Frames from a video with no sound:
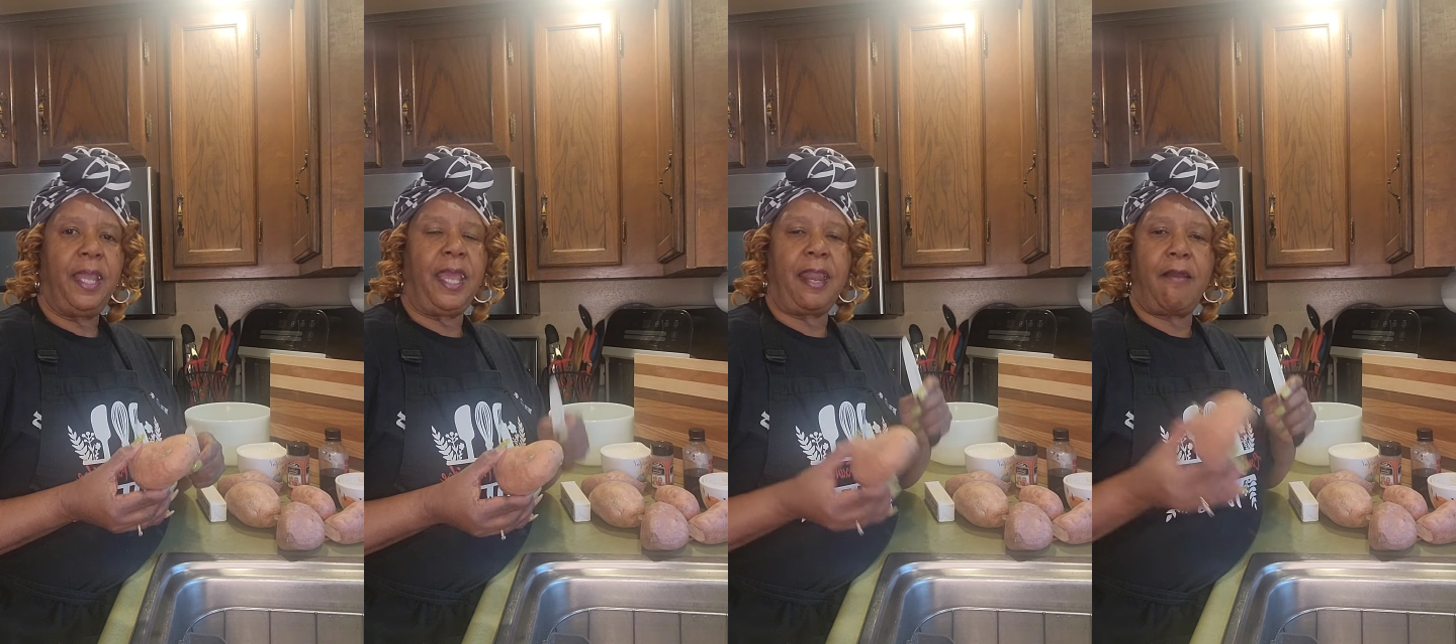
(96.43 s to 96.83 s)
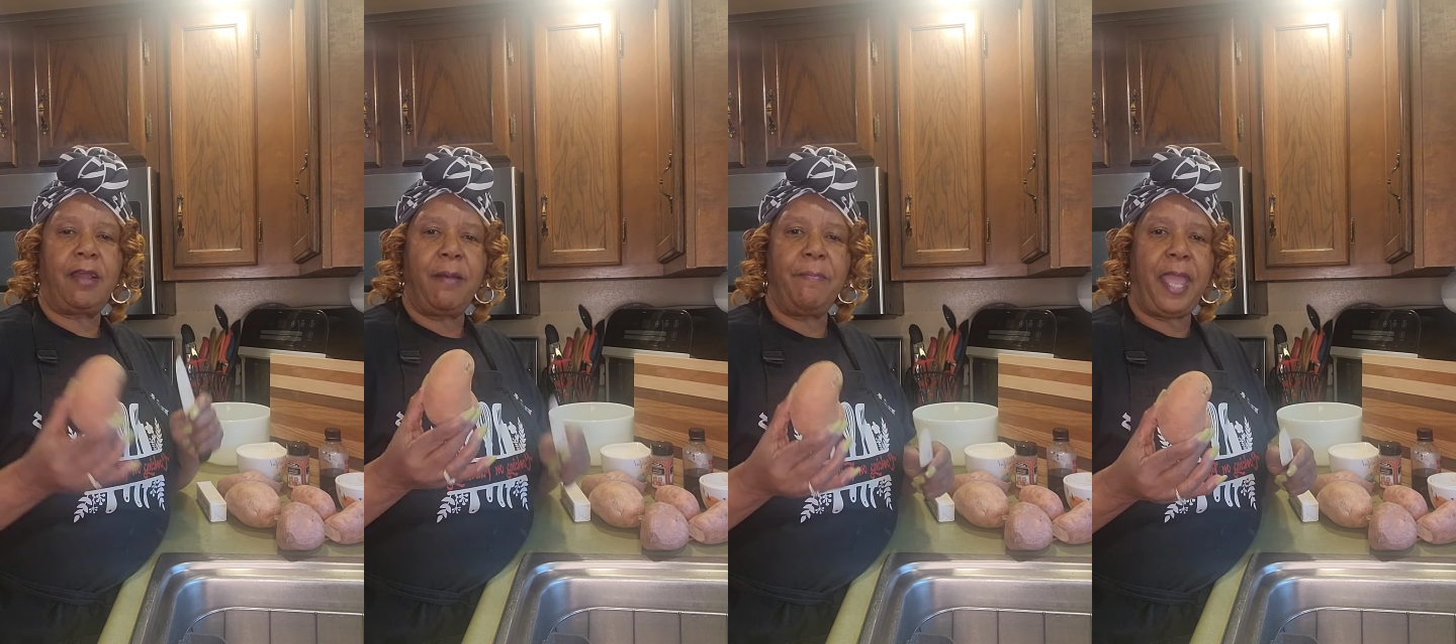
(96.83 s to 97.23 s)
And I'll
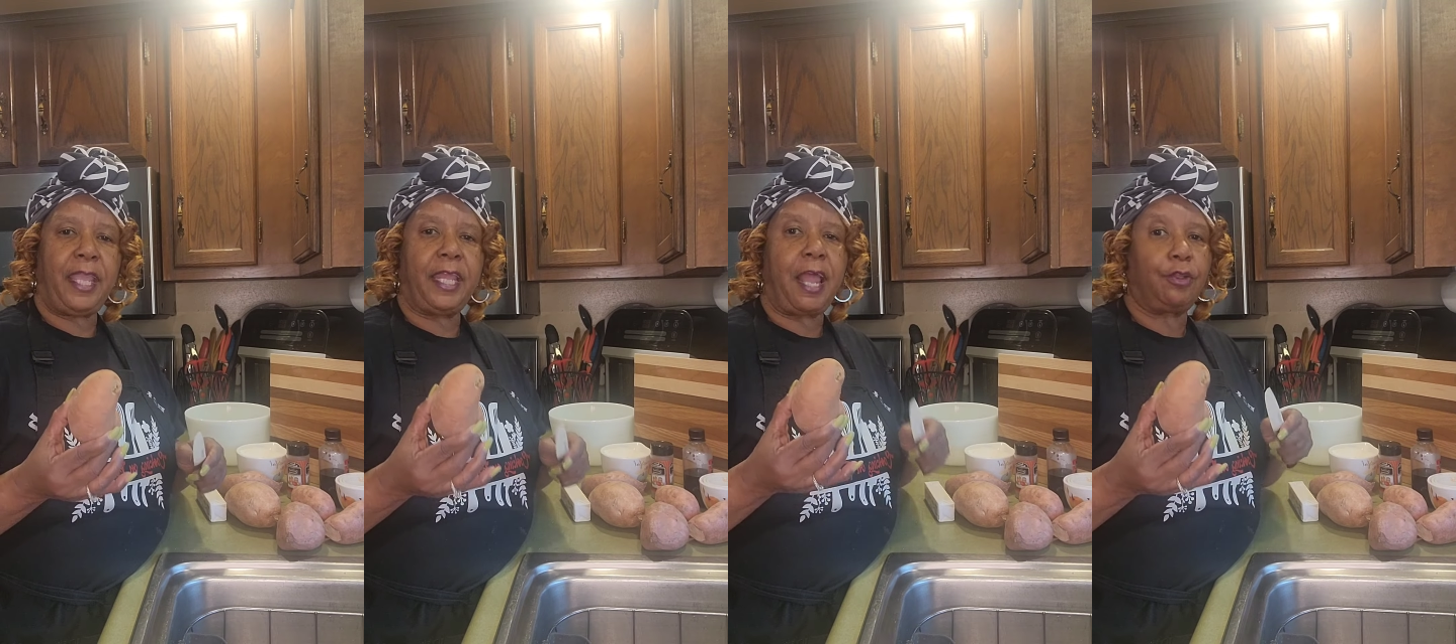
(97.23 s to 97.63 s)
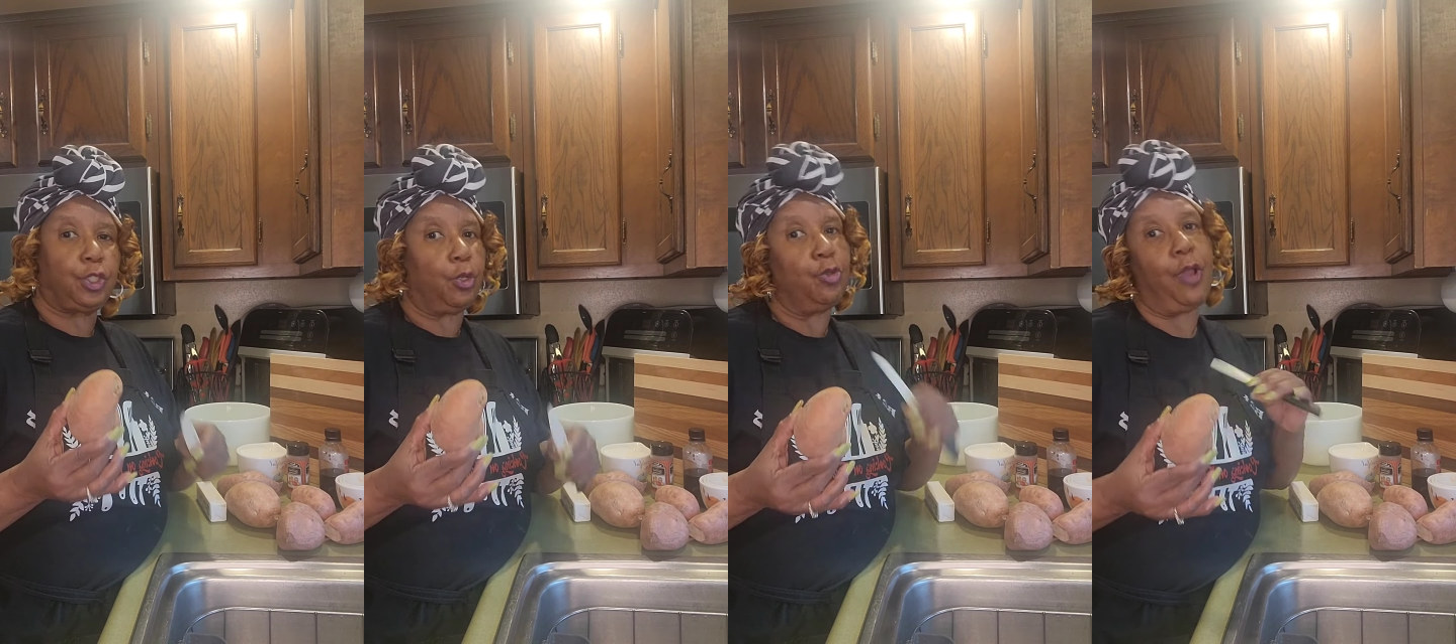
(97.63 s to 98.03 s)
come back and I'll
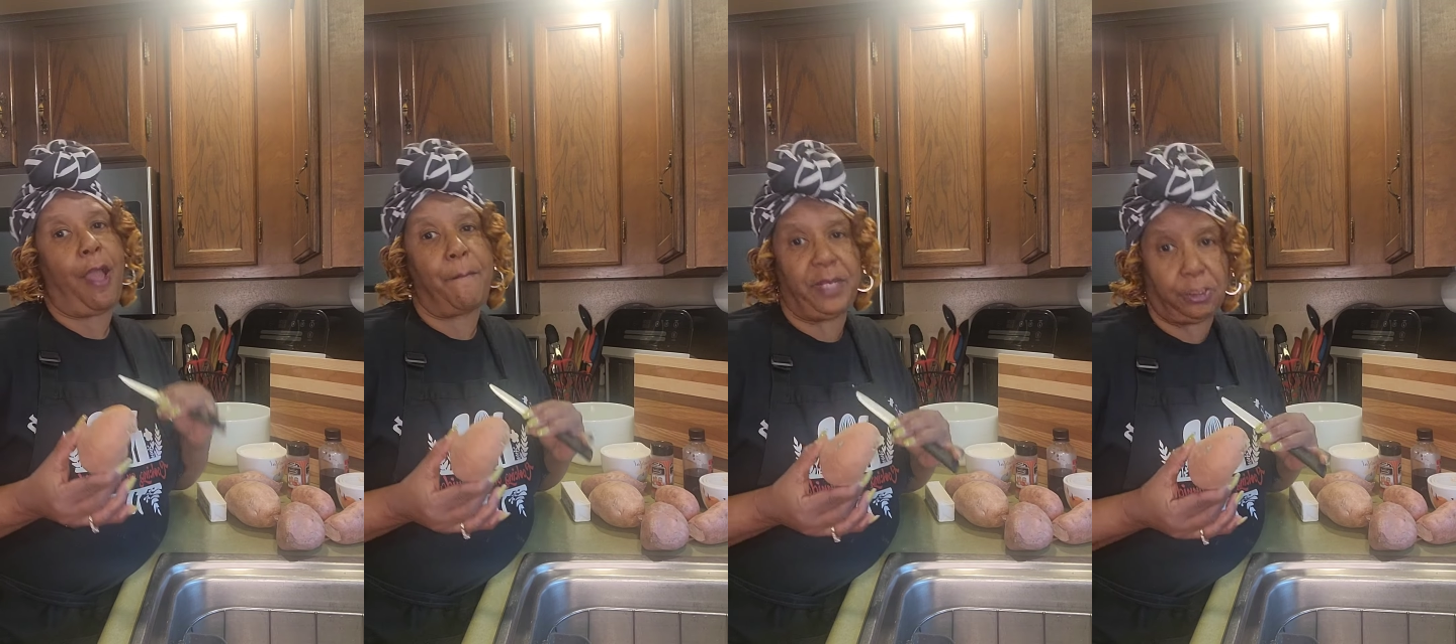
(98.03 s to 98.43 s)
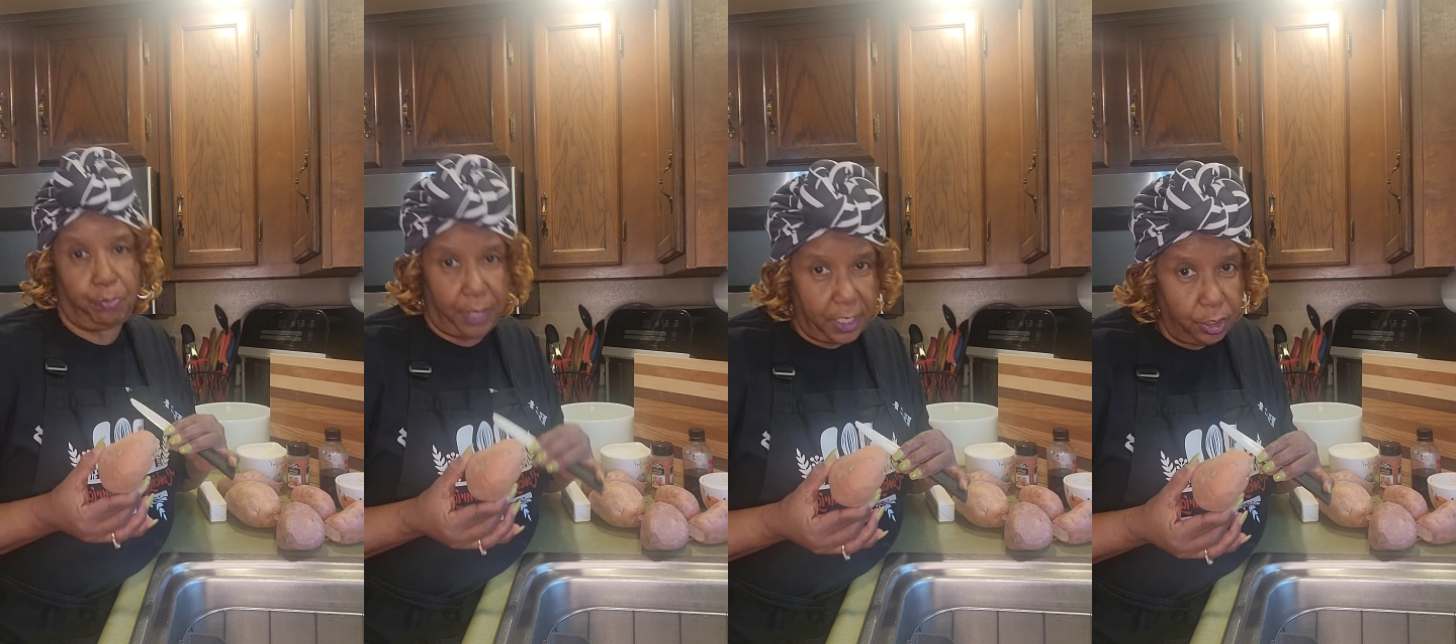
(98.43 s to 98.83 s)
show you how Miss
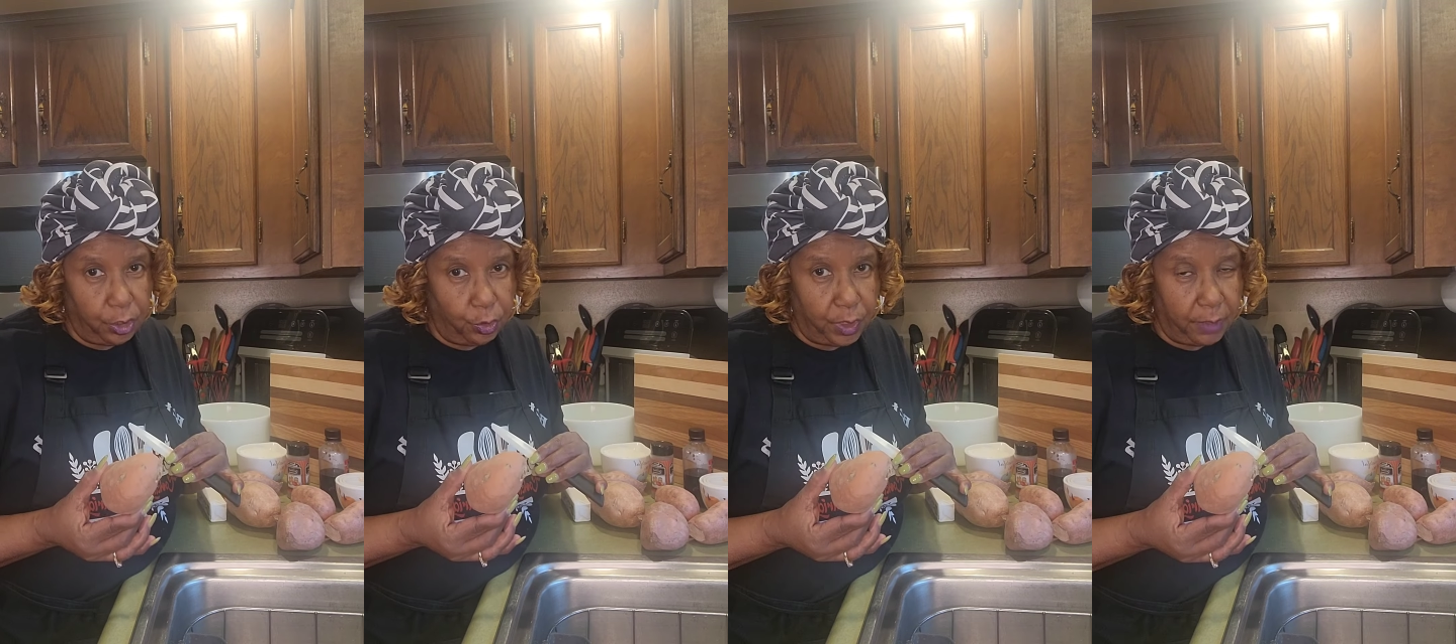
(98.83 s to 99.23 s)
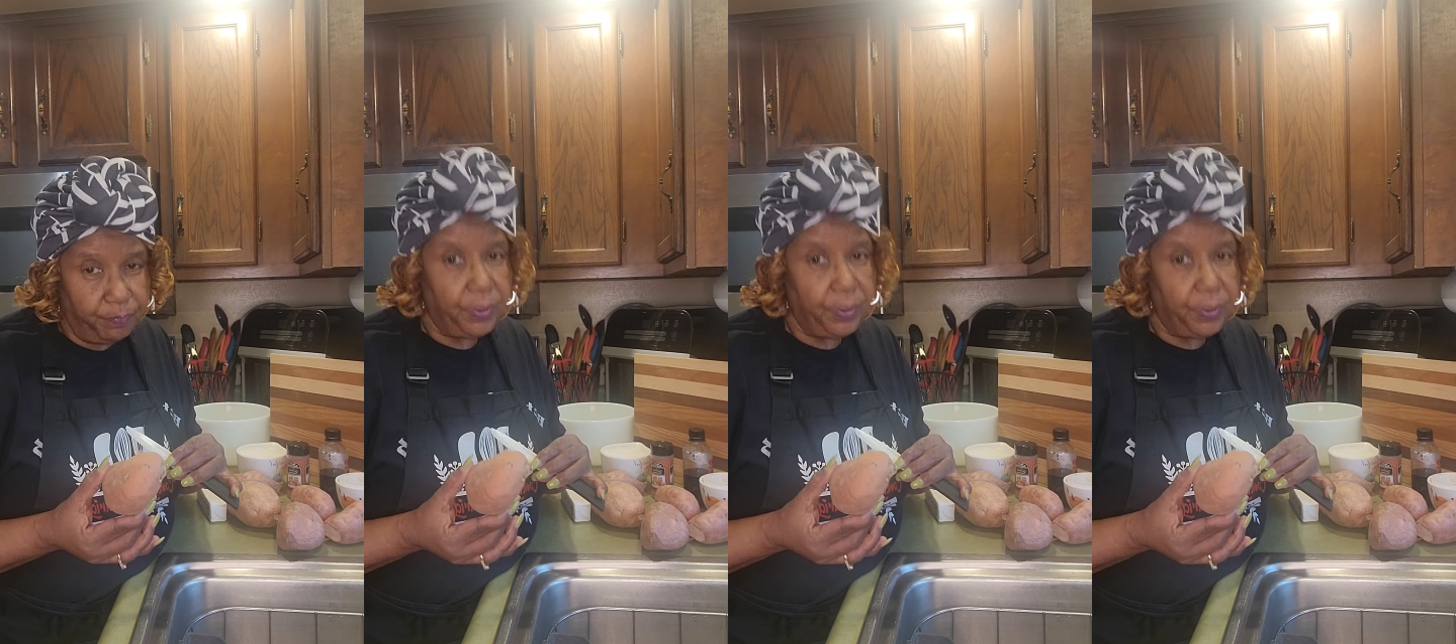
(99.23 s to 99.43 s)
Betty do it.